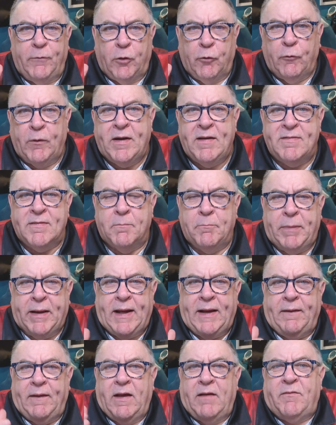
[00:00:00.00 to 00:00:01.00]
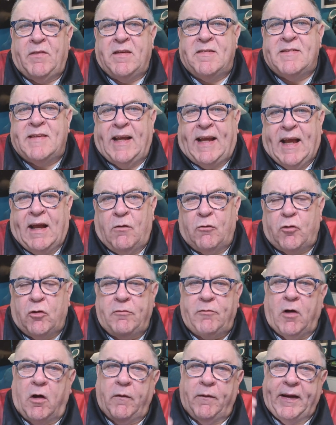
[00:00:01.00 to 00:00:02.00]
The reason being that if they stick out
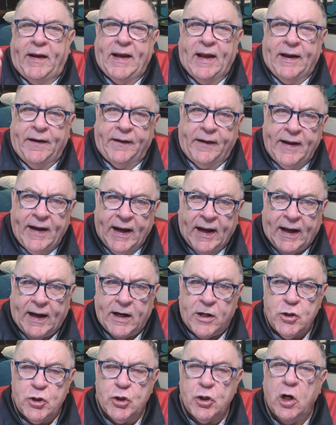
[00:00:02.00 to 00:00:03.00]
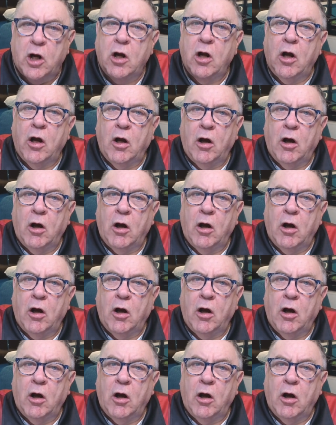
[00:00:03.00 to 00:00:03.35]
too far, they can catch